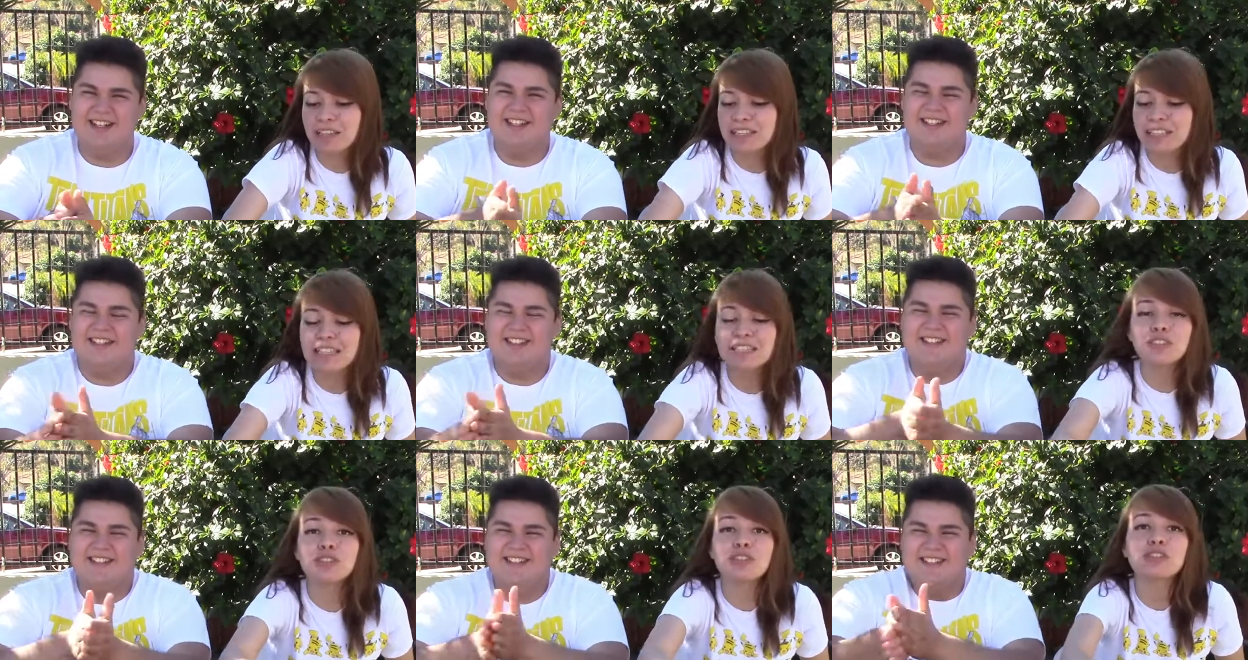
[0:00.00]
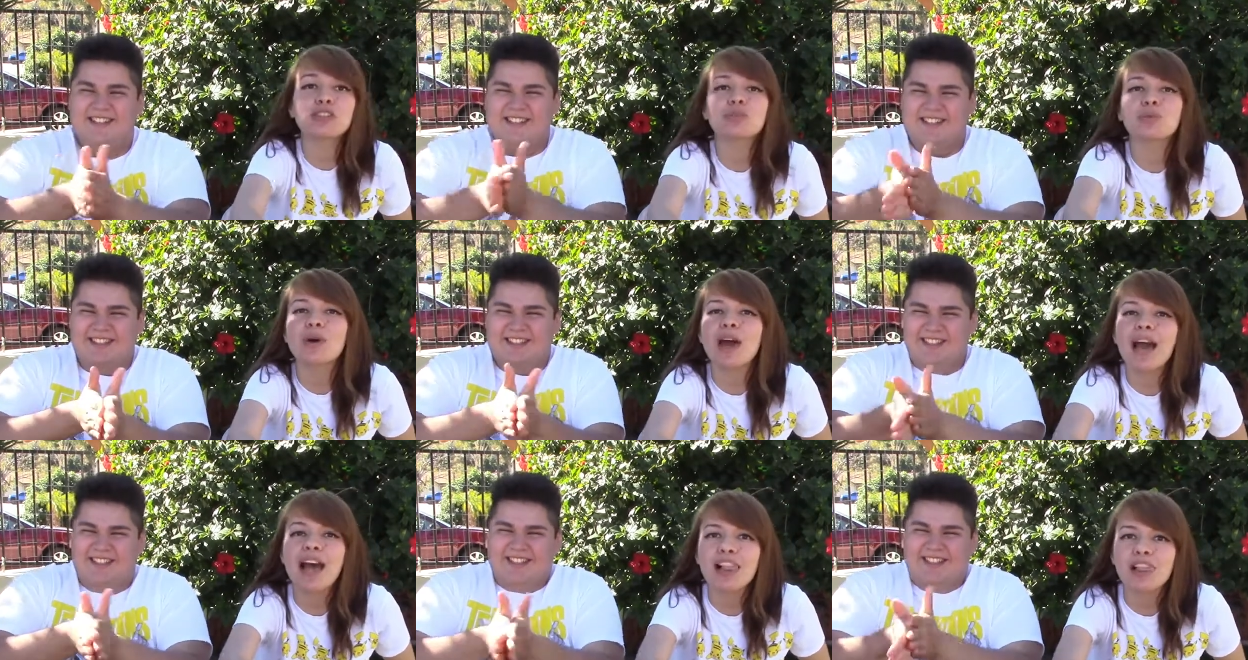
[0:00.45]
Speaker 1: We need to
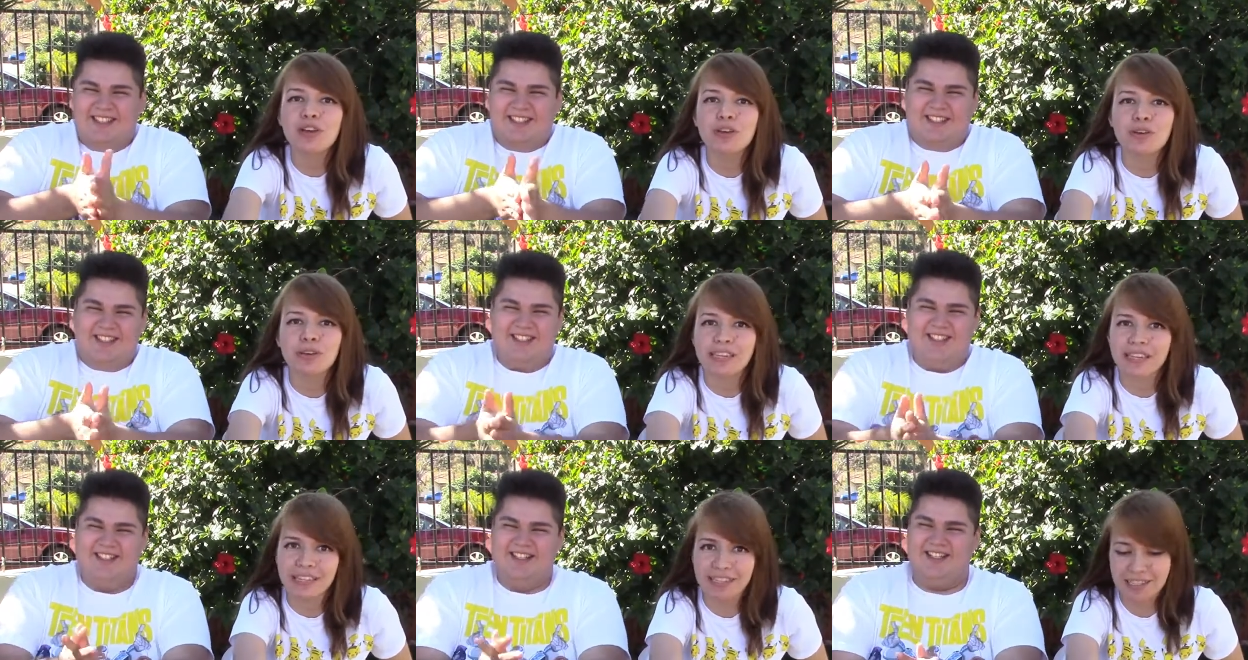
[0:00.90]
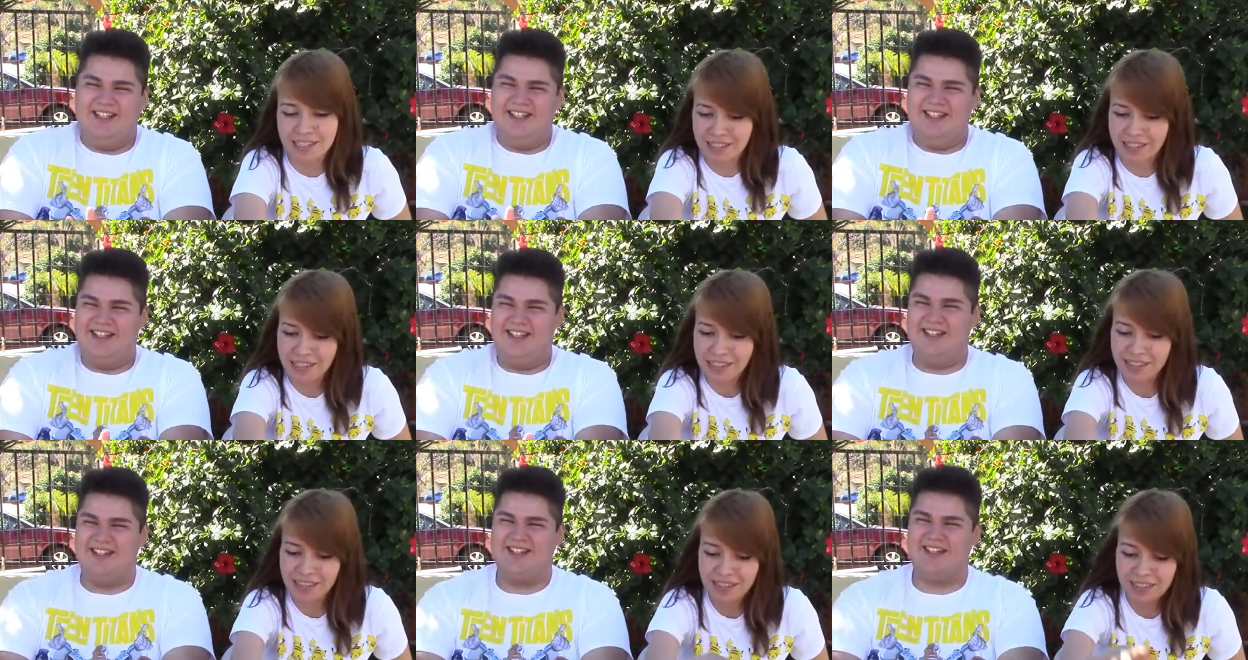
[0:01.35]
swallow it.
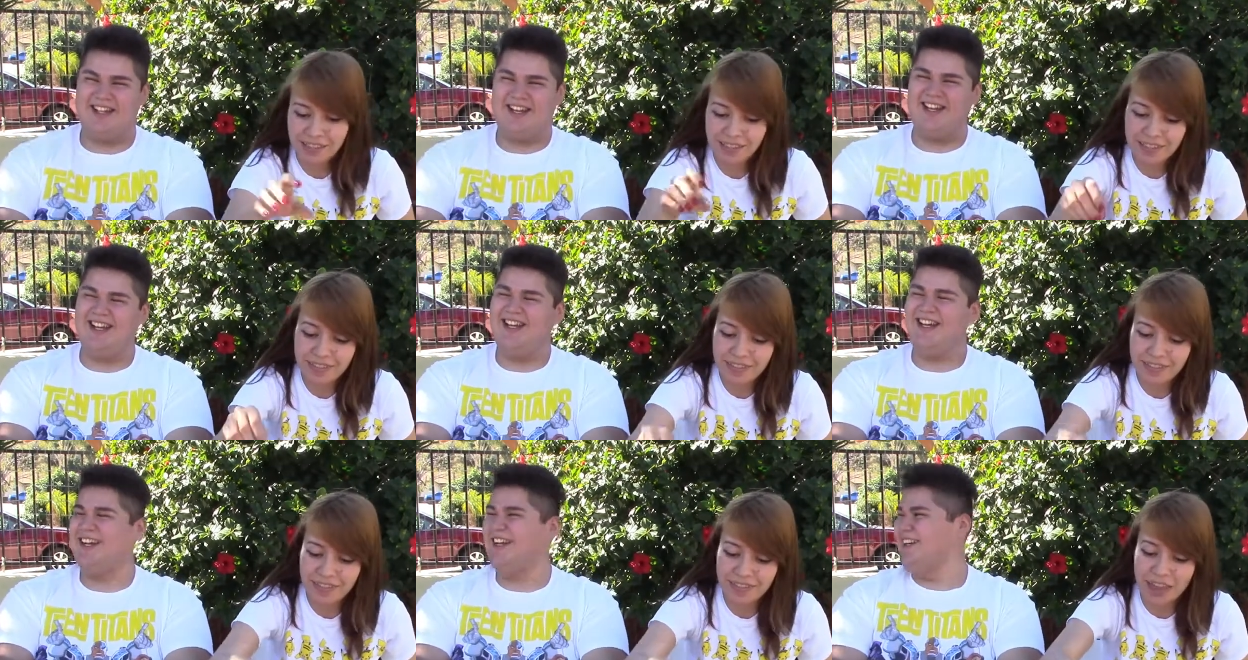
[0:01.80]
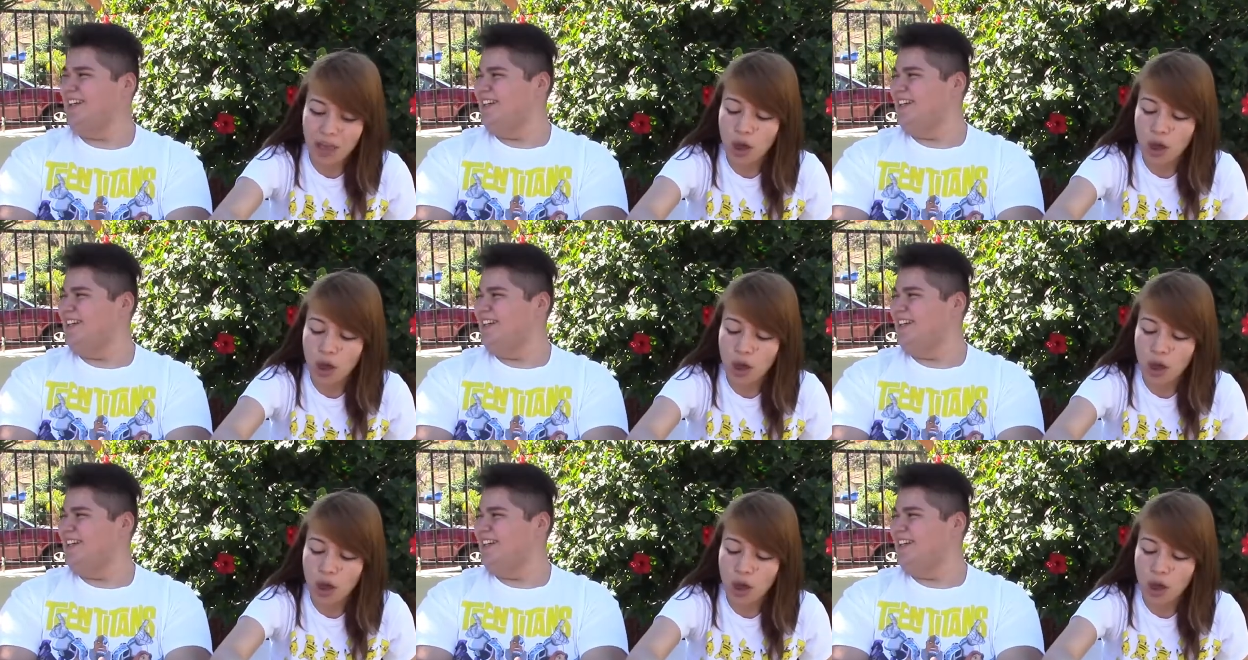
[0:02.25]
Okay. The